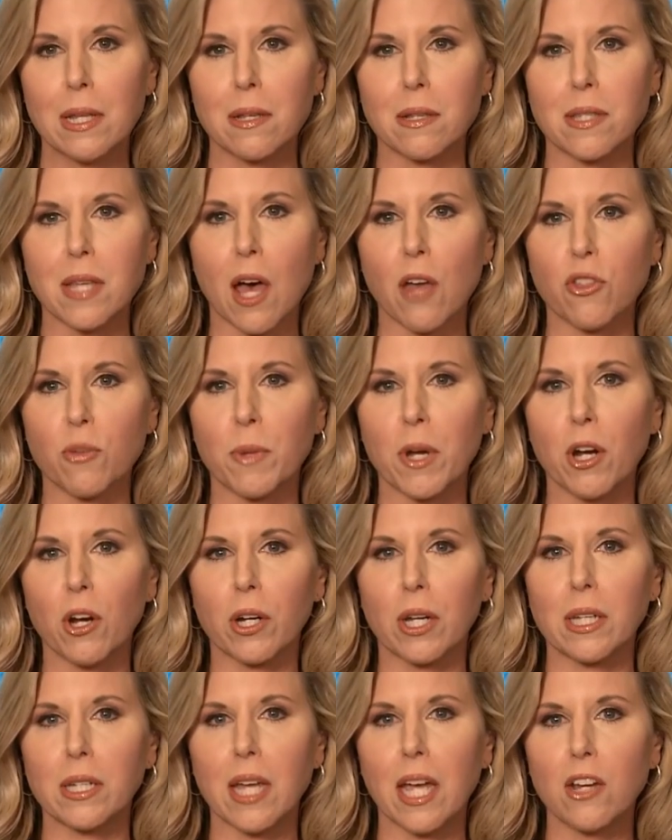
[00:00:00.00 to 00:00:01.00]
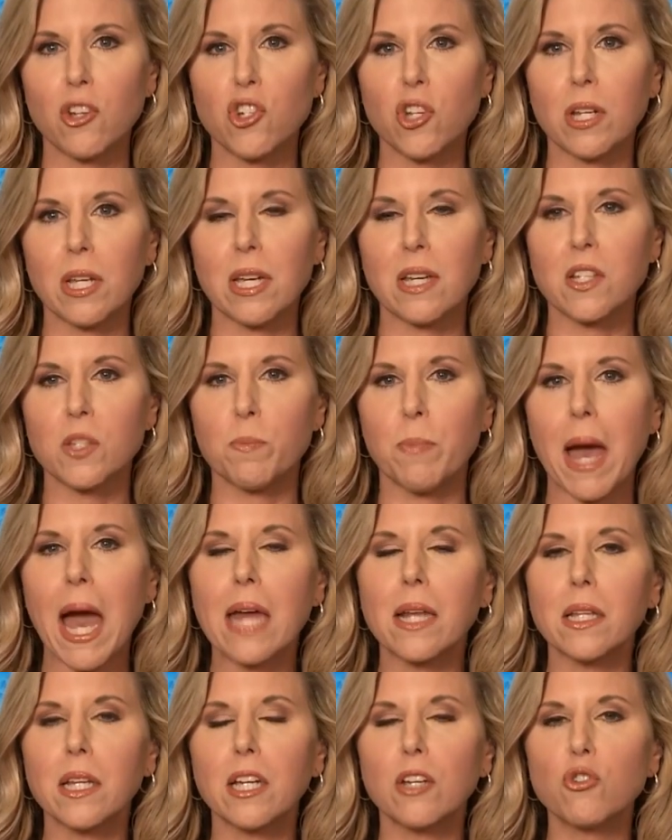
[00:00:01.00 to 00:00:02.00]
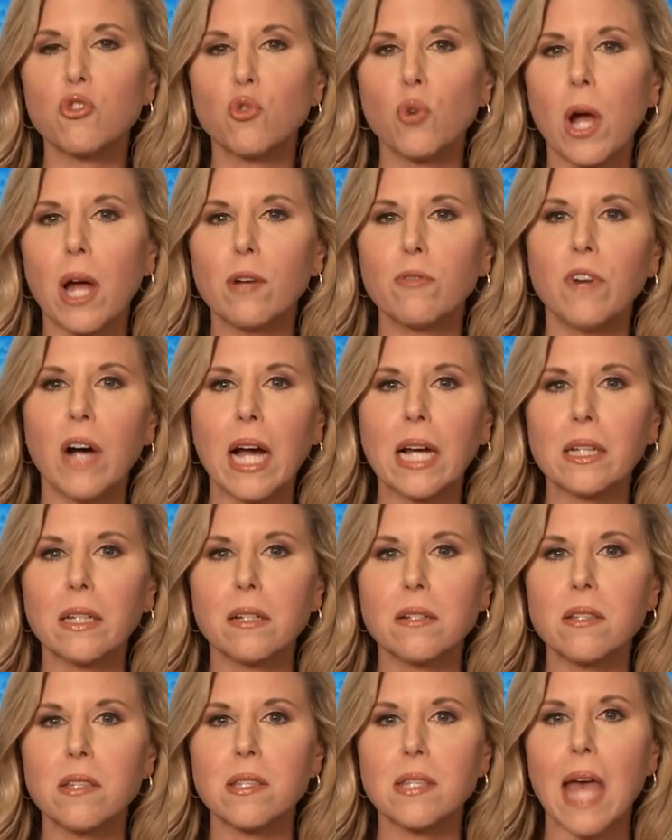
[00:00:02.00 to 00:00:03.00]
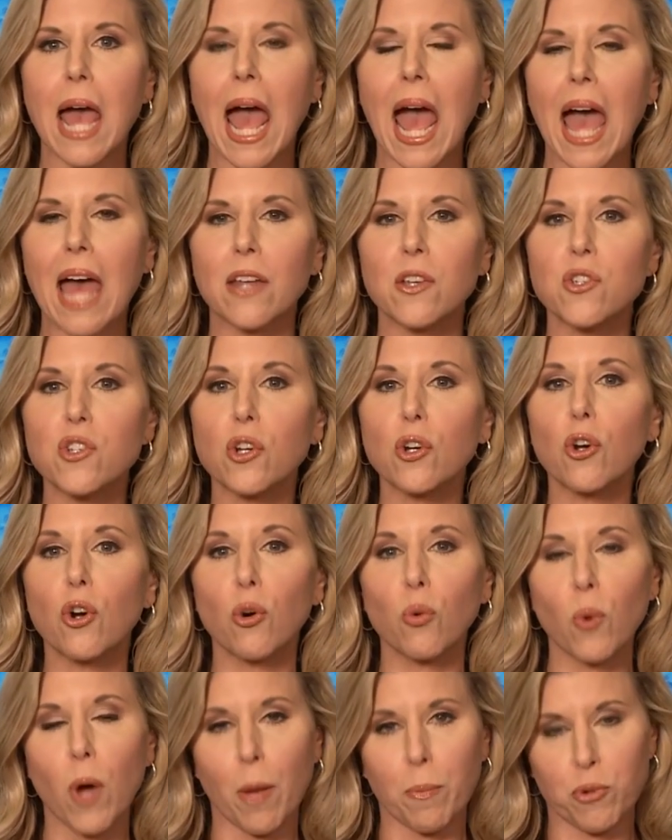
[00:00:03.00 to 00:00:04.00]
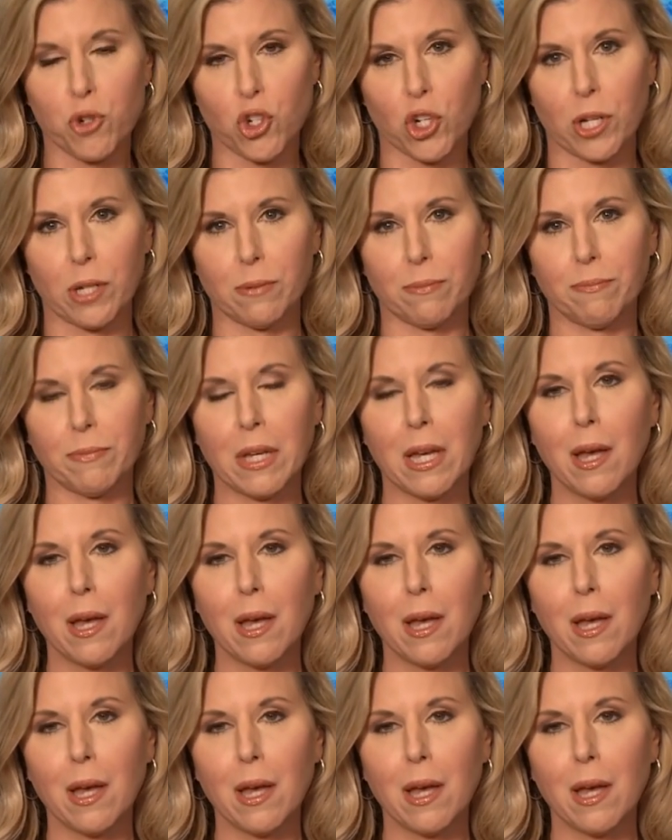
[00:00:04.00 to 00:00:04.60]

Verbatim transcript: The South American nation is battling drug violence and corruption.